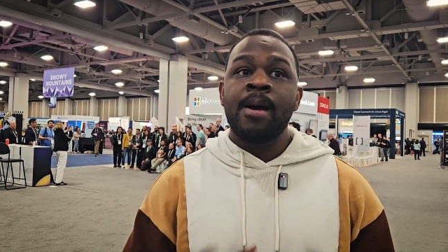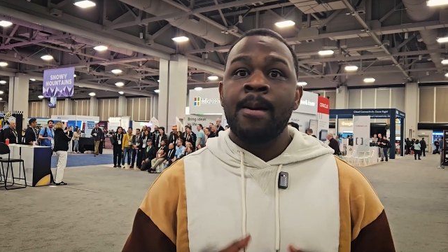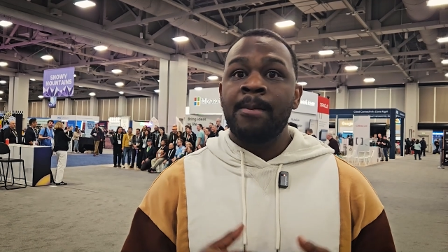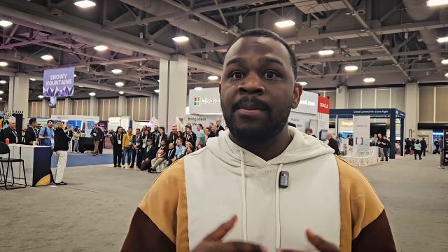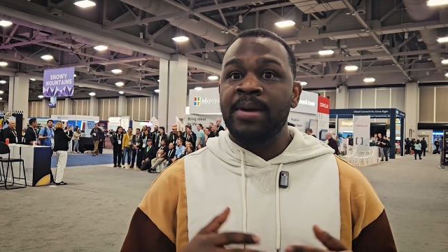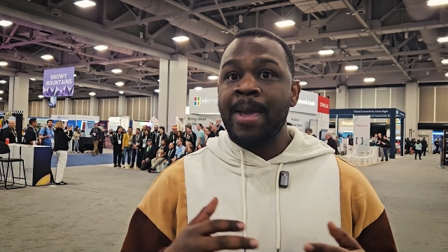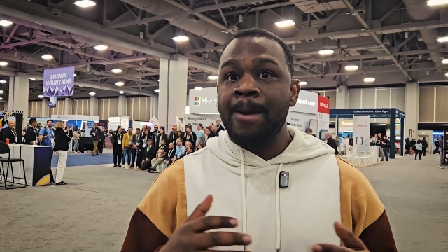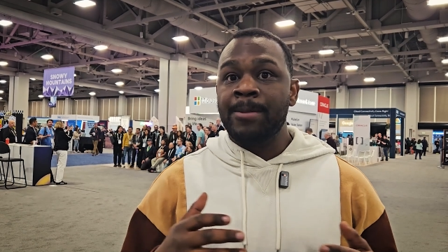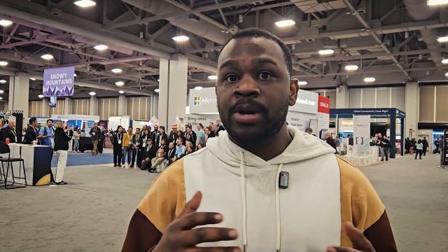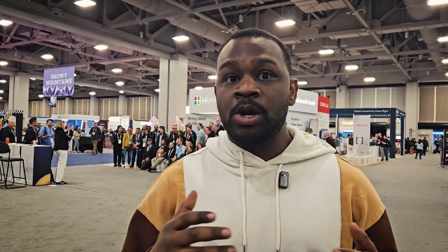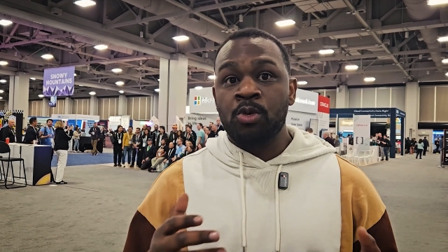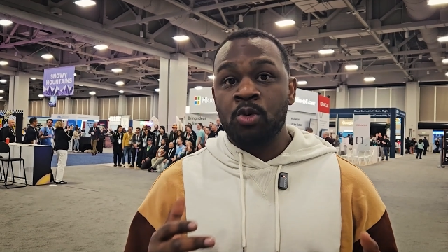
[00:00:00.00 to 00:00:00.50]

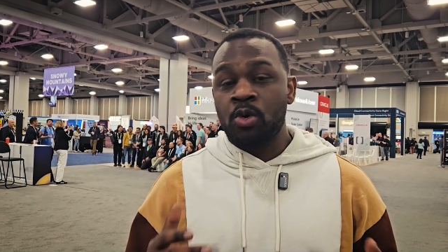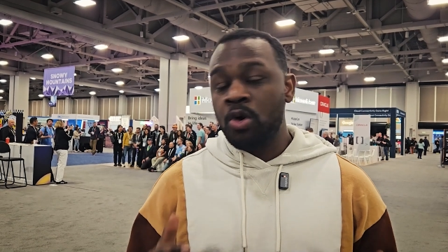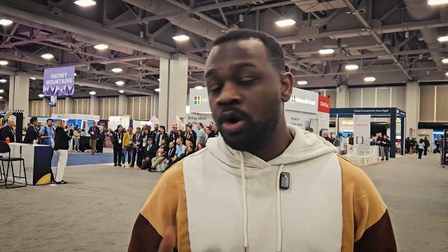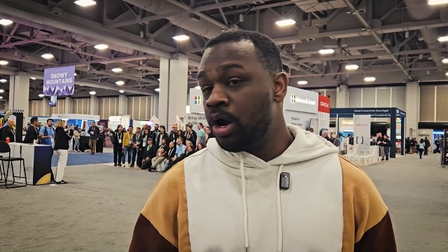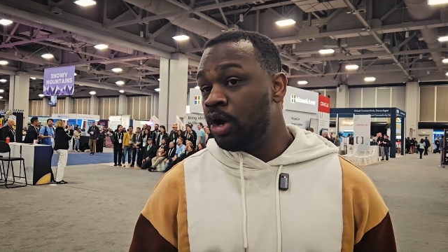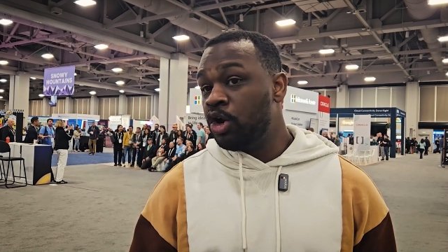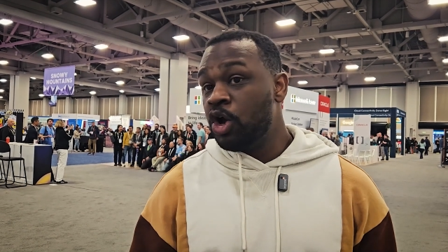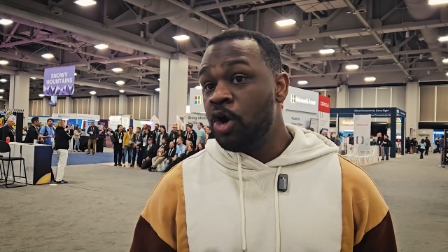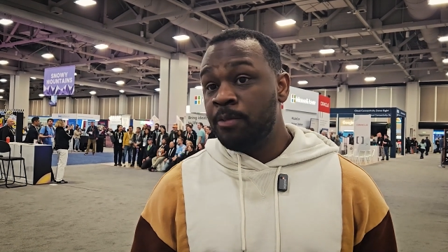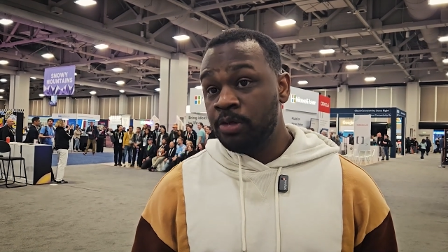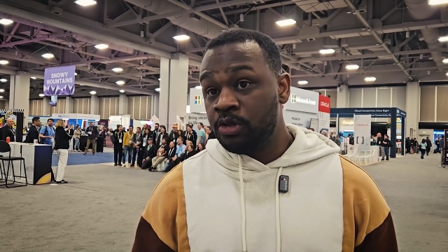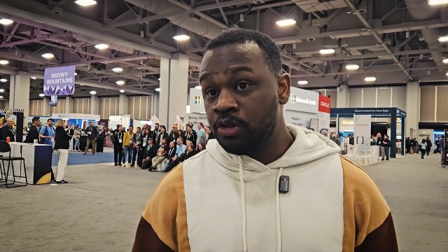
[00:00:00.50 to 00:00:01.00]
being able to work
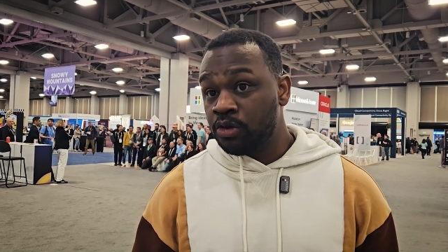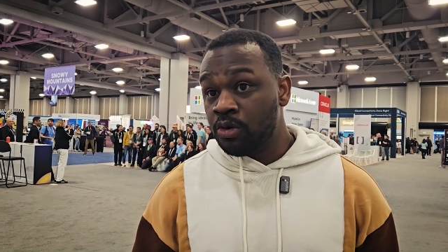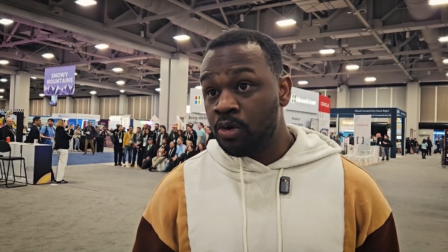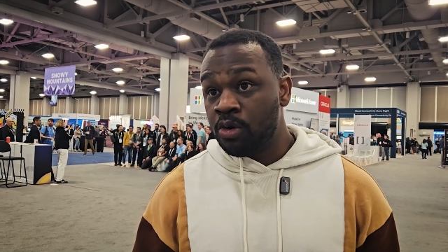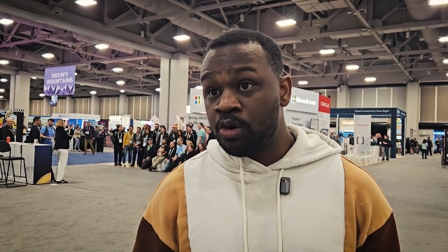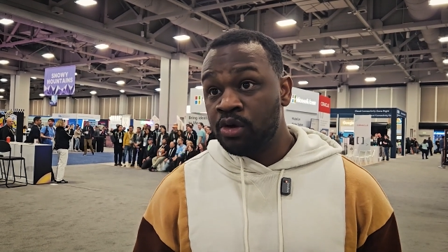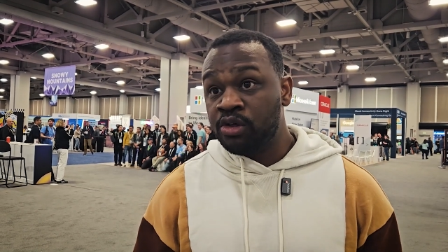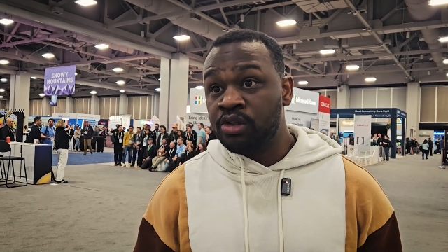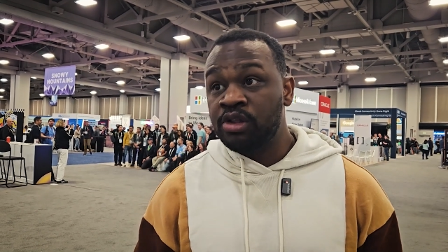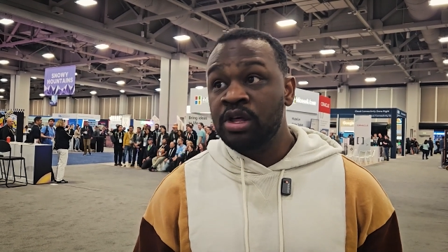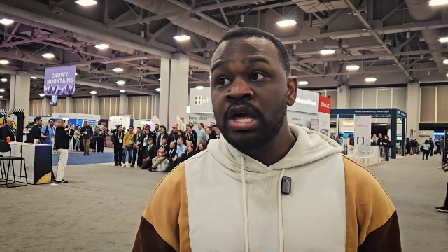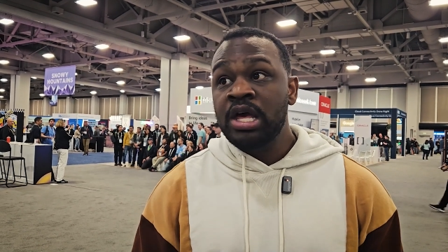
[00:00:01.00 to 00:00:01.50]
on open
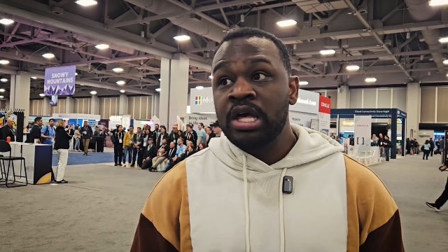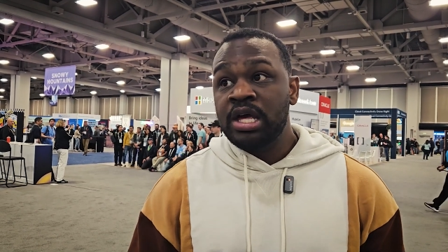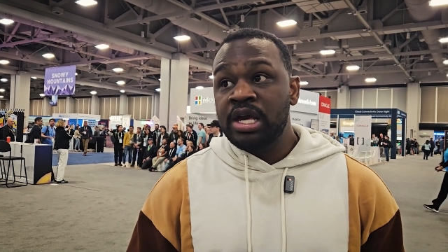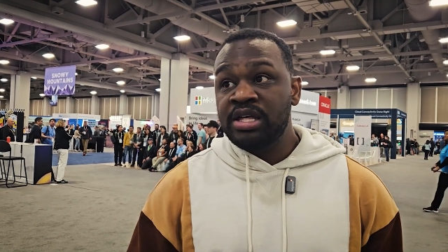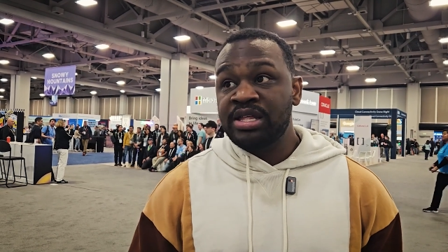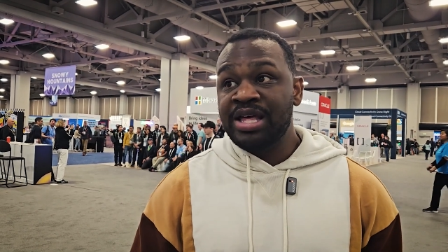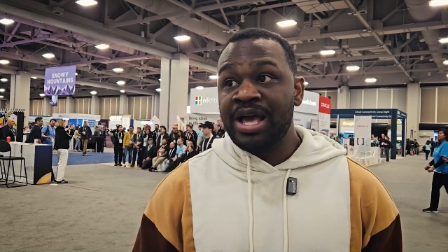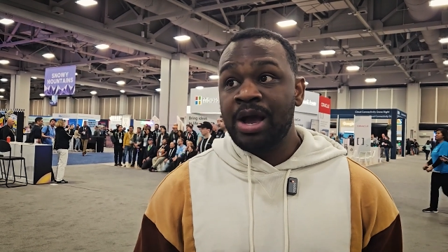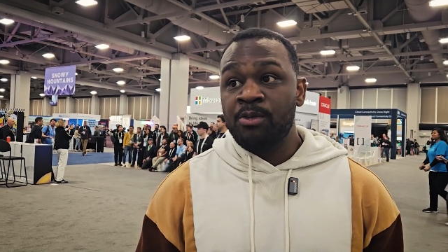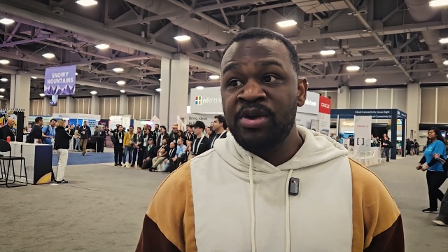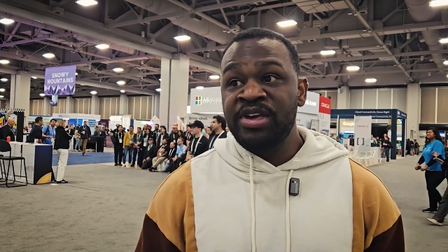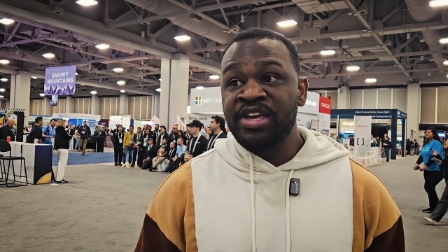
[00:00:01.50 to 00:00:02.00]
source, is
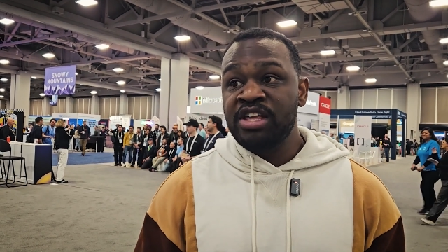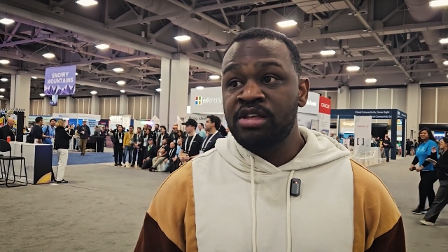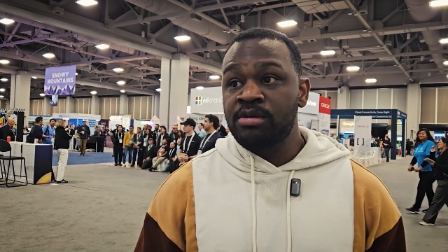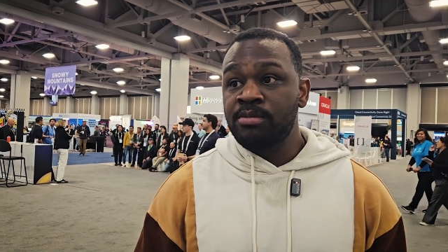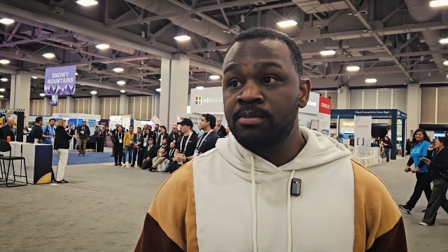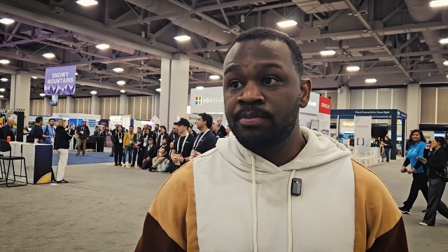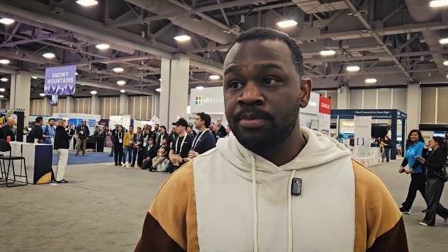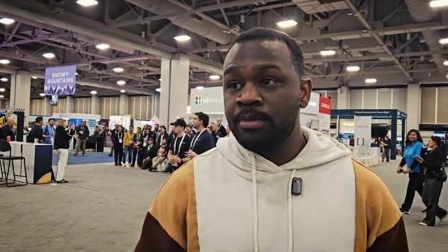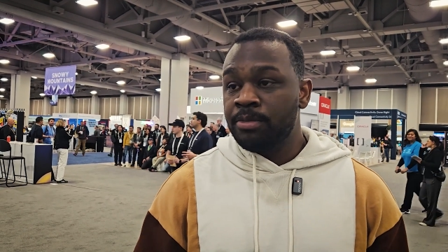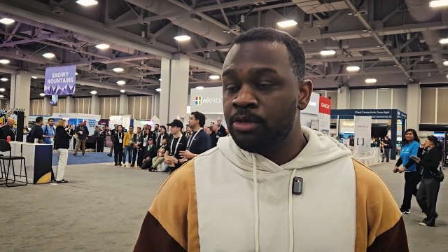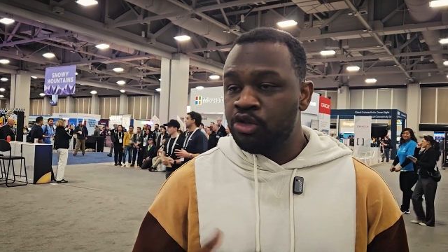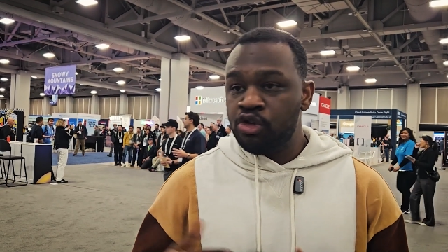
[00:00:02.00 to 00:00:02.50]
that we can